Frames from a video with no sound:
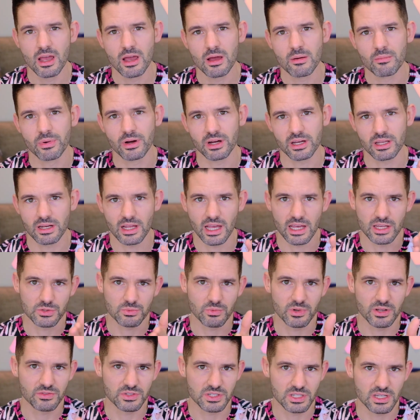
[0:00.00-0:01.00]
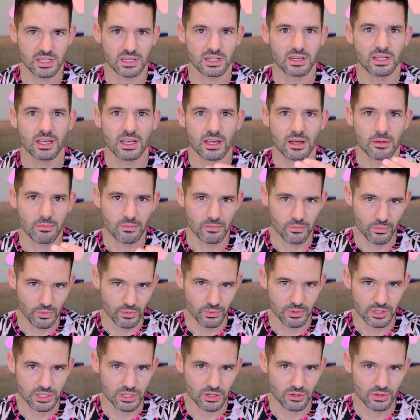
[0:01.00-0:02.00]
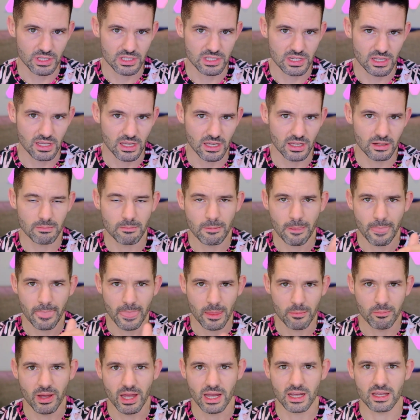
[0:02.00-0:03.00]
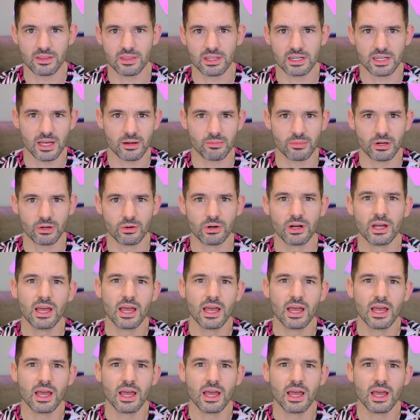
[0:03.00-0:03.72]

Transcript: But as we've seen when we show this again back in the demo,